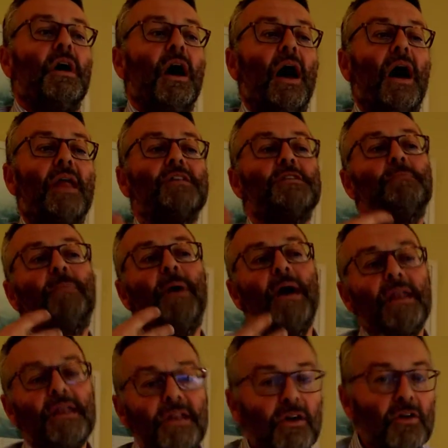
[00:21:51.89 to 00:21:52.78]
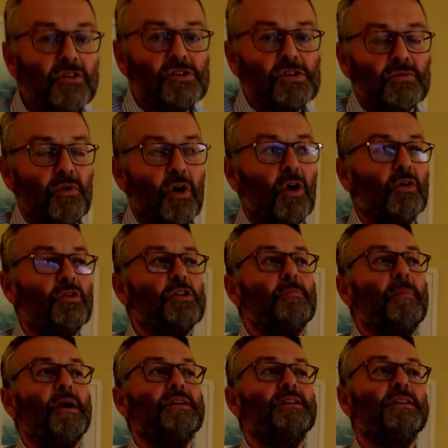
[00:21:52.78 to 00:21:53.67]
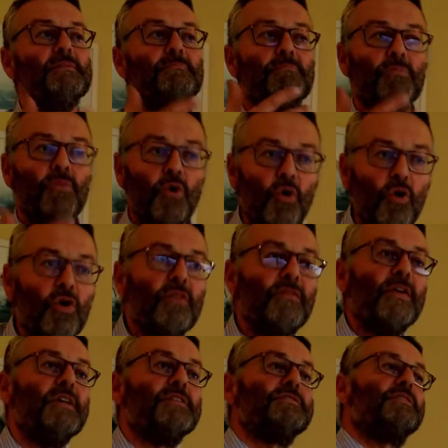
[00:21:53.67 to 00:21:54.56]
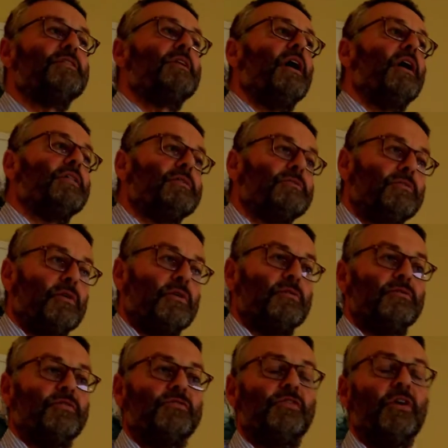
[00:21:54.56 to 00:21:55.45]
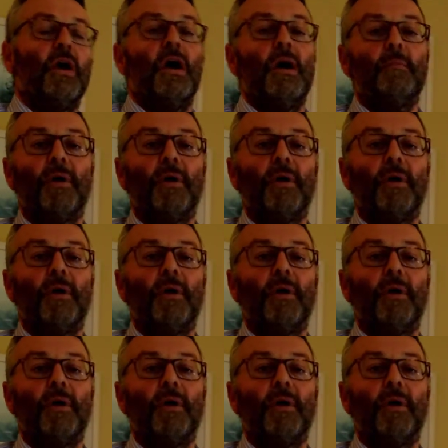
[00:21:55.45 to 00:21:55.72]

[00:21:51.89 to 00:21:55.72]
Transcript: And depending on your role, you may need more of it than other roles.